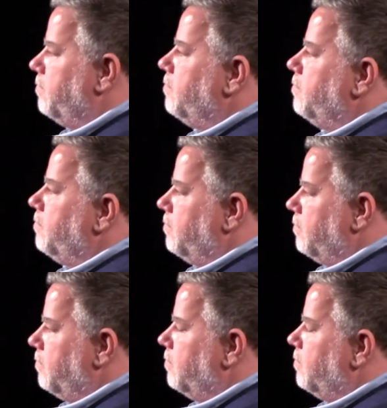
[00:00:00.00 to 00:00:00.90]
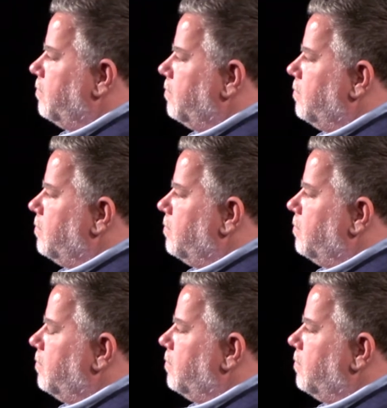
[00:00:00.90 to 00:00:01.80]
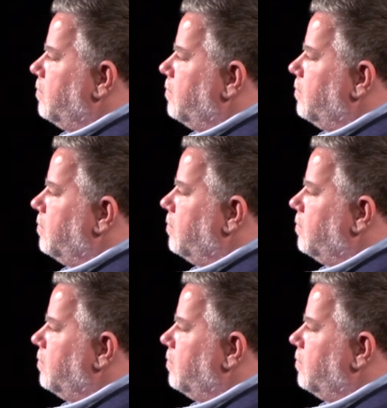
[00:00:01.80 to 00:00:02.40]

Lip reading: This person isn't speaking.